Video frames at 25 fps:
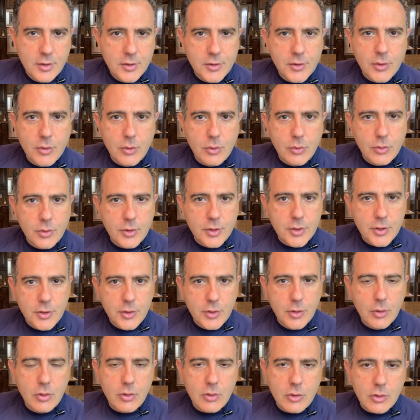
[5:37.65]
to
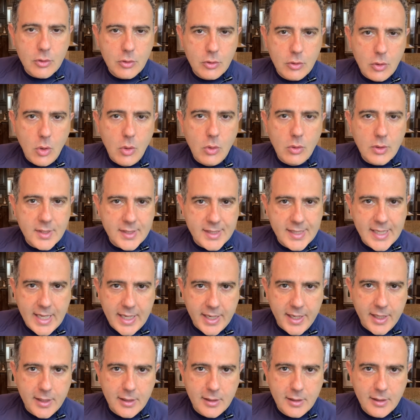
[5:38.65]
your goal
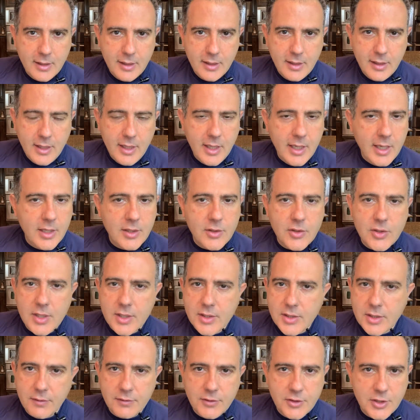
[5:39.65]
setting in
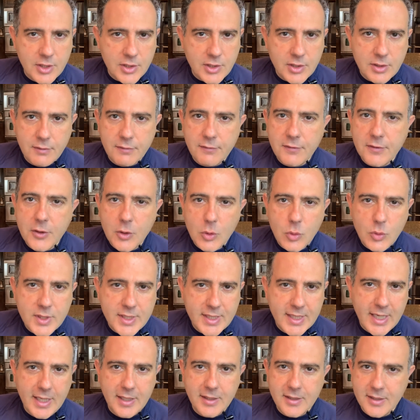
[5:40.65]
just a few
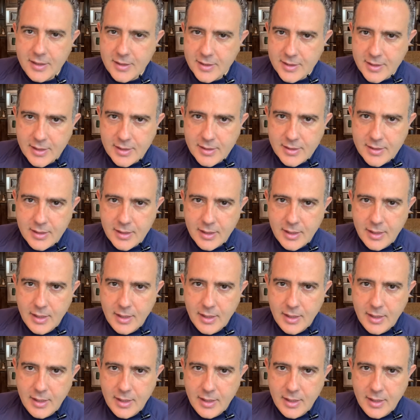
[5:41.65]
sentences.